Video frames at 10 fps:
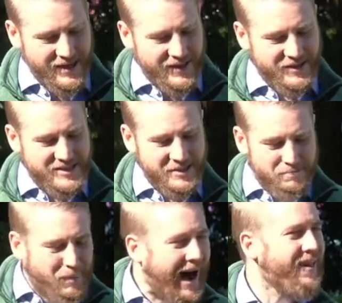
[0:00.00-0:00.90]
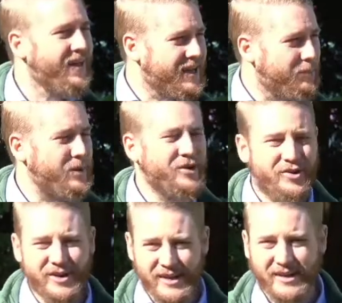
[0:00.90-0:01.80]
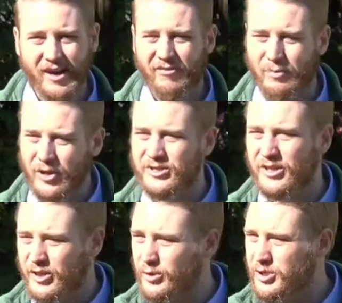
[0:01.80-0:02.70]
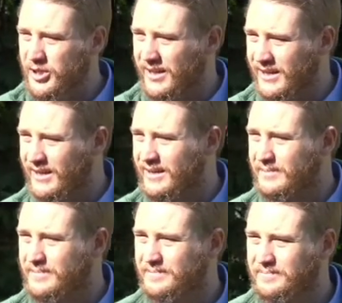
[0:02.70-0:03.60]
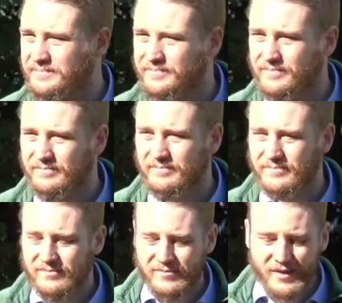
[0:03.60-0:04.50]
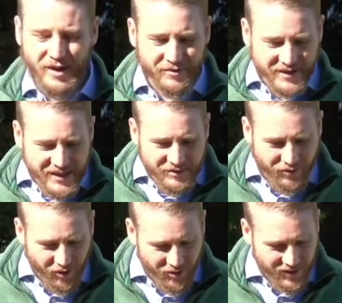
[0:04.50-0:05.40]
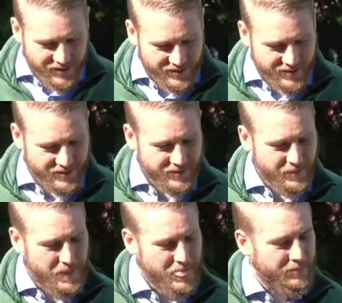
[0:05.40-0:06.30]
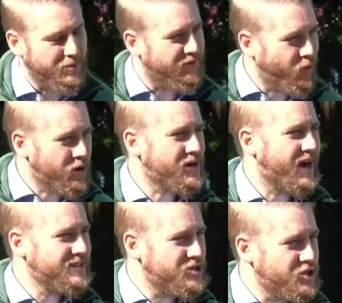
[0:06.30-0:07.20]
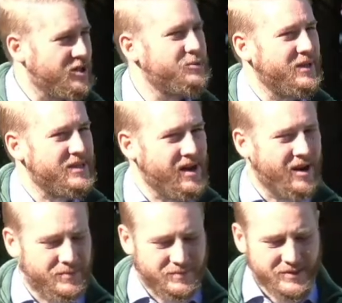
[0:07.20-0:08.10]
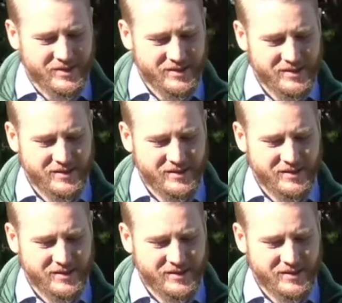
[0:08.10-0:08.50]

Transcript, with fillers: The symbolic period of persecution, of evil, before God's judgment comes.